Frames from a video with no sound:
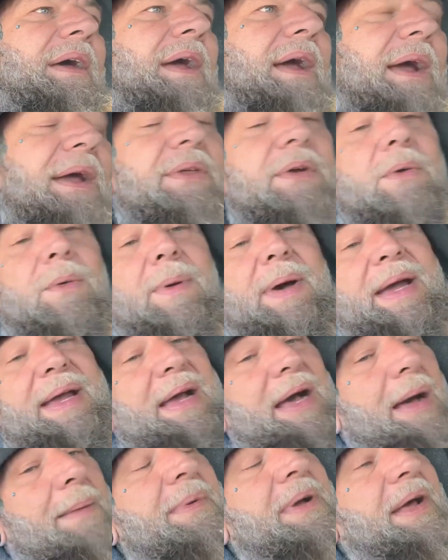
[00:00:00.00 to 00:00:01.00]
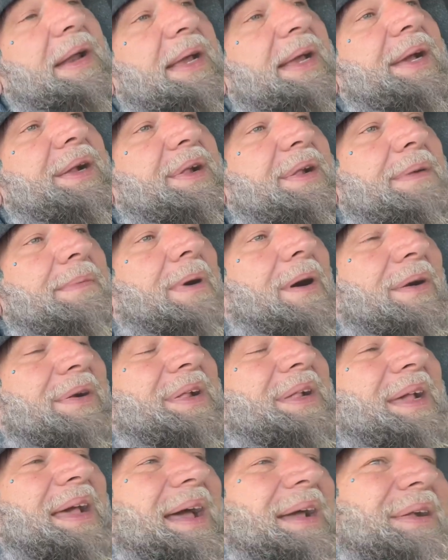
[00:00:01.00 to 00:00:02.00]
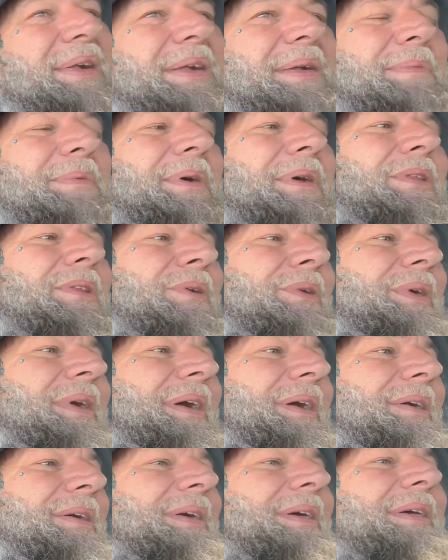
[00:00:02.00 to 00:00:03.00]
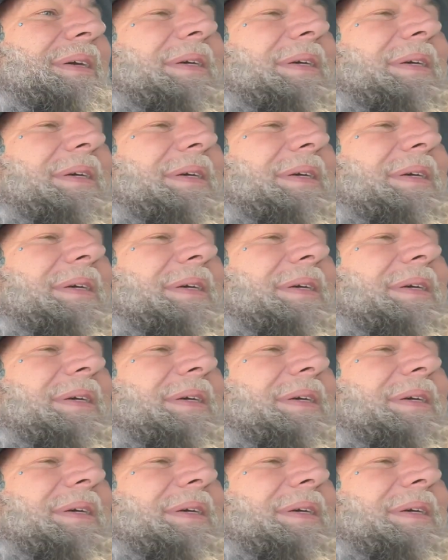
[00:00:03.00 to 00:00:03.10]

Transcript: Either way, I'm going to get some RCAs to put through here.